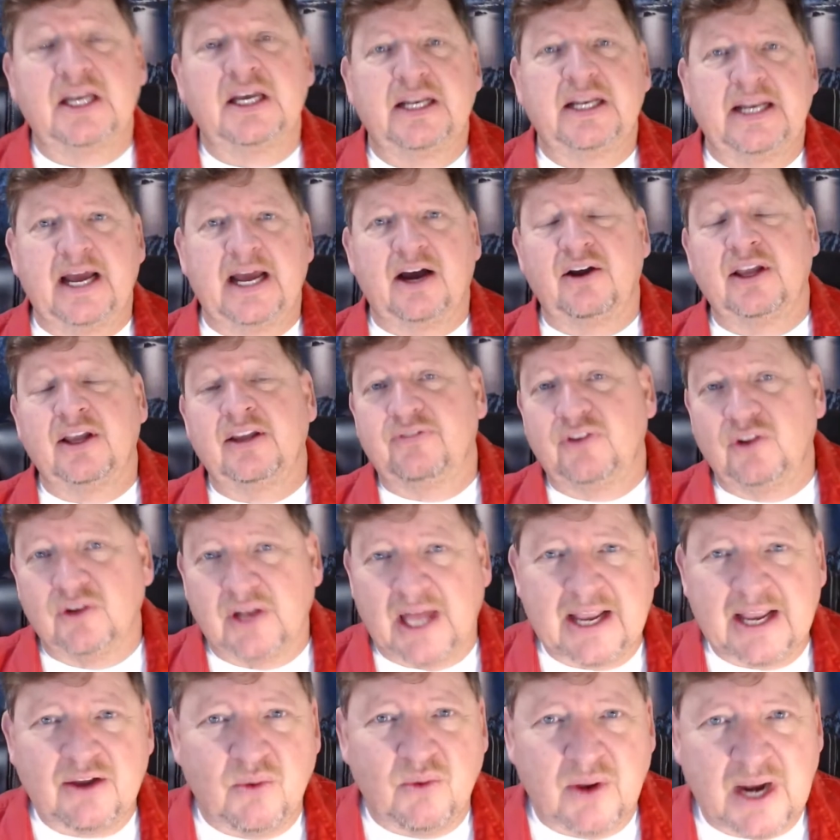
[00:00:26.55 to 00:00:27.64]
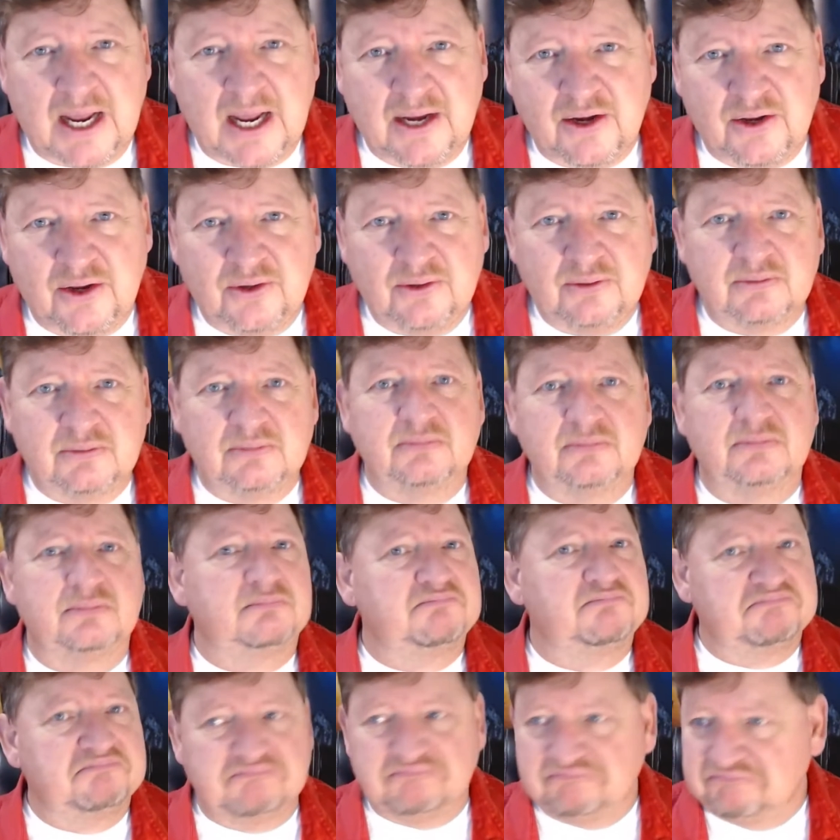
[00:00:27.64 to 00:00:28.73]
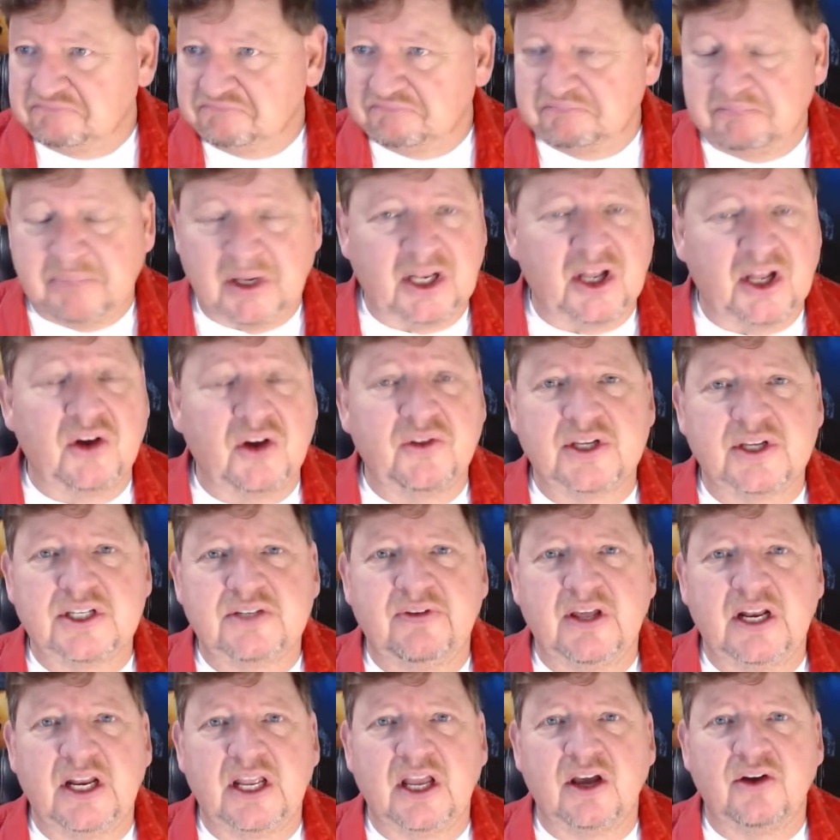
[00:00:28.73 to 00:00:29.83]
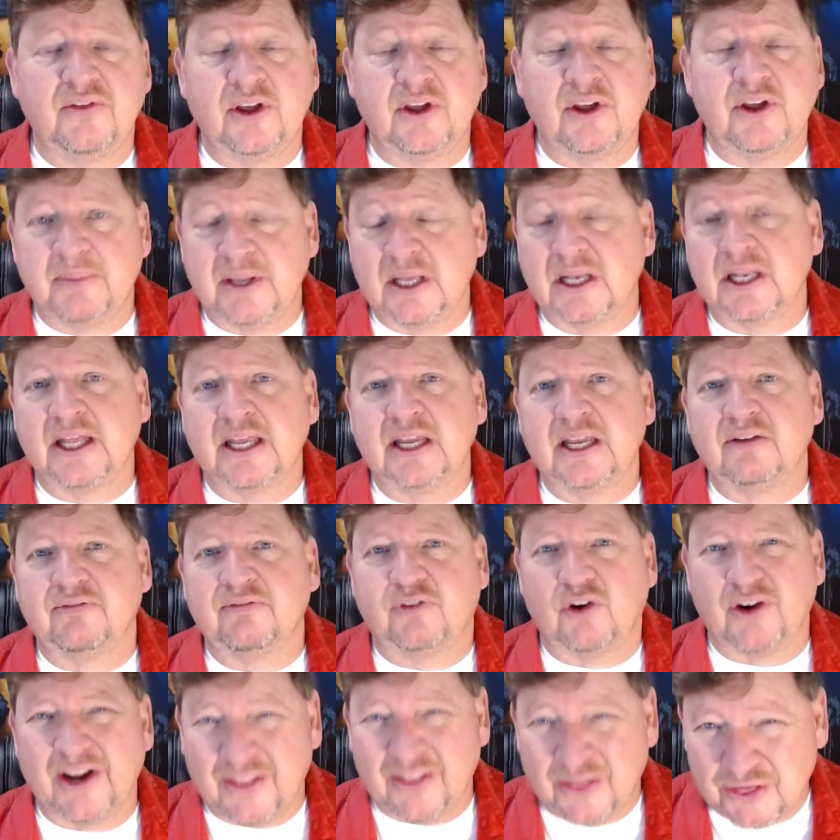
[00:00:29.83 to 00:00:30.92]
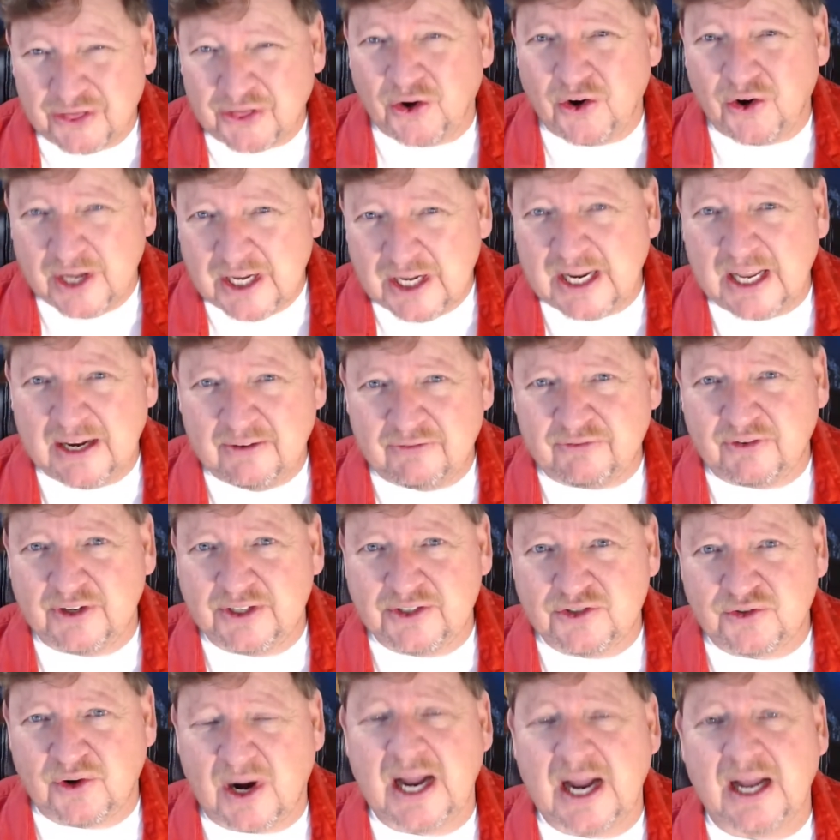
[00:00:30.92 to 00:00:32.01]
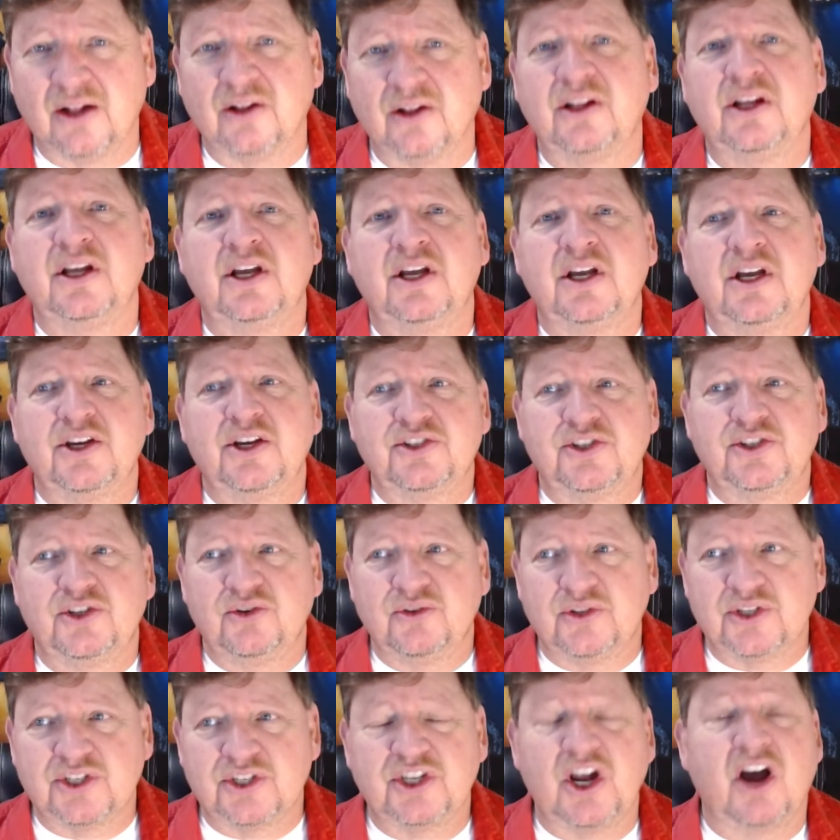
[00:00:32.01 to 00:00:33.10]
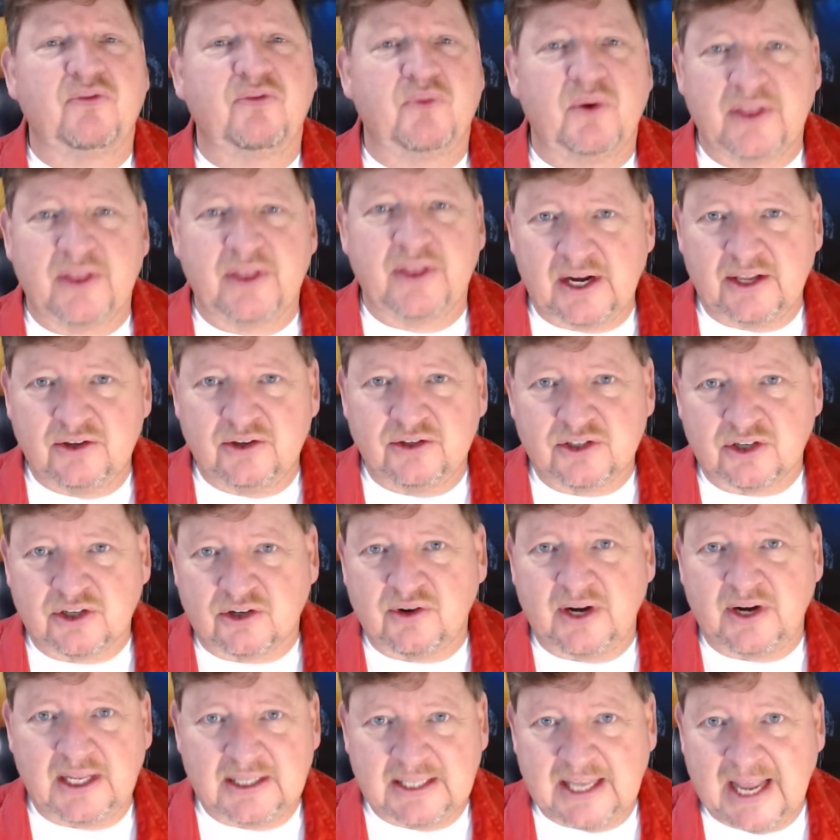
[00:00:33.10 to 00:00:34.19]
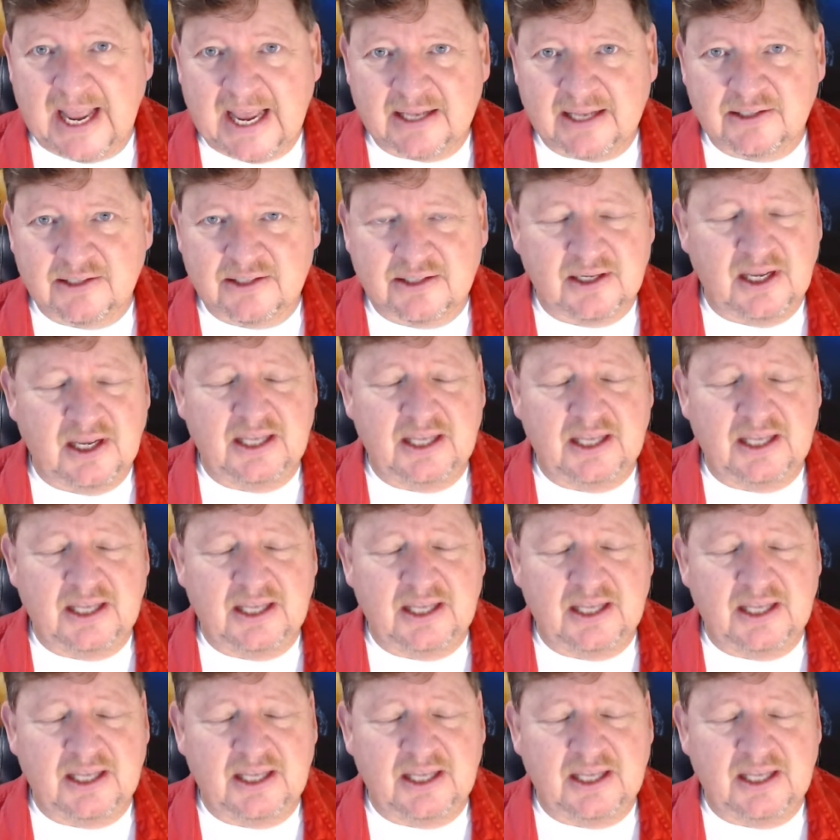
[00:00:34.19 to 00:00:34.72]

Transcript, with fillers: Now, if you like what I do, Below this video, there'll be a link for a 30 day free trial to the software that I use to create the ads.